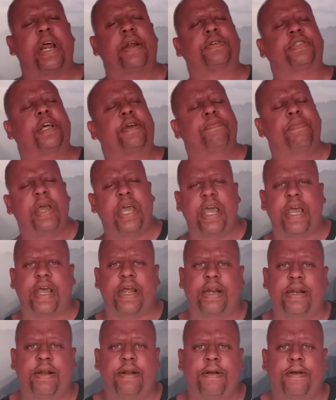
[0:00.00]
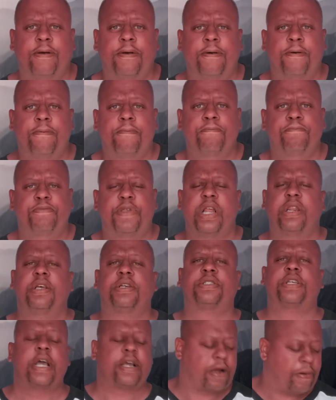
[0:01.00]
I was like, man, that
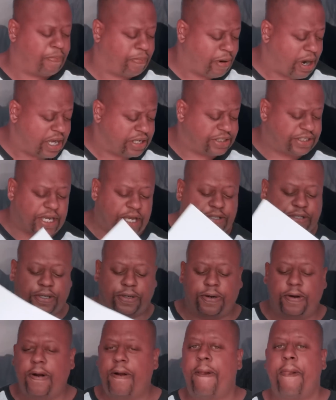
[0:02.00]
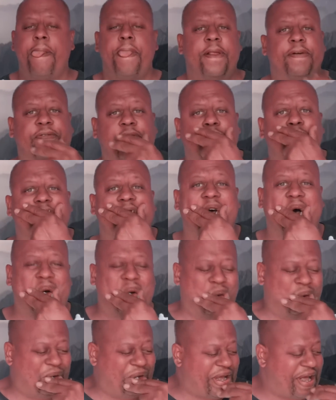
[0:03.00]
looks like a processor from the
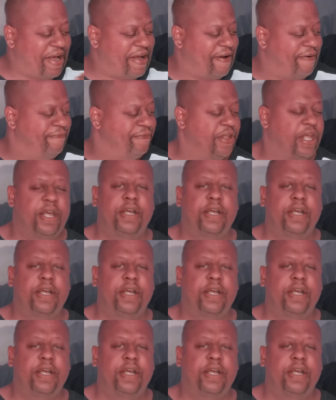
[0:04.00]
old uh,